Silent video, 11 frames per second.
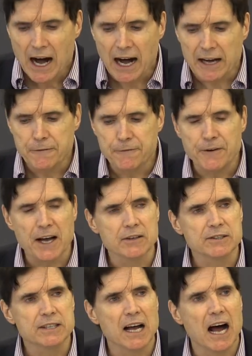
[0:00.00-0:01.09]
I
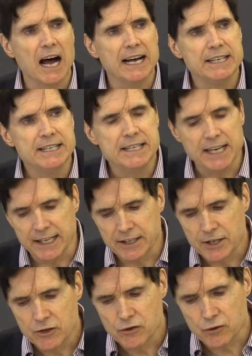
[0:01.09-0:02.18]
felt I did
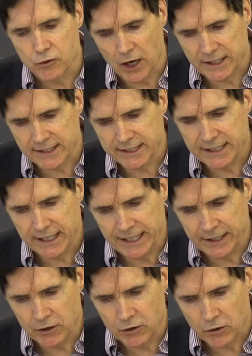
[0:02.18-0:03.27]
trust
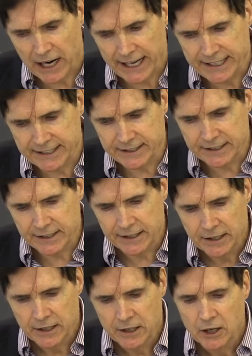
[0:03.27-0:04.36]
in Christ,
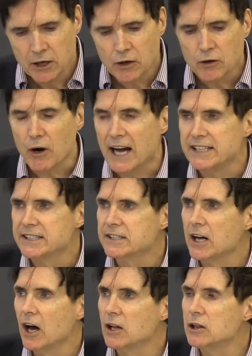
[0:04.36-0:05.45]

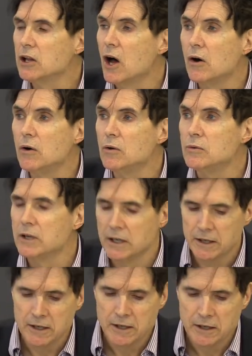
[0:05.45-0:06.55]
Christ alone
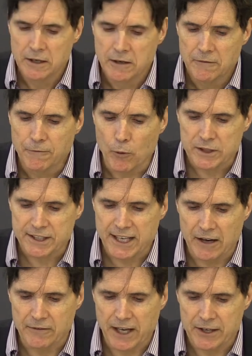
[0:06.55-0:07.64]
for
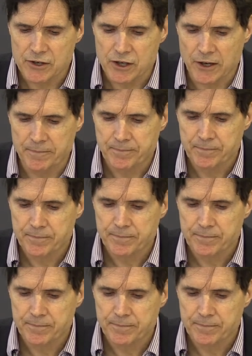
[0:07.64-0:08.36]
salvation,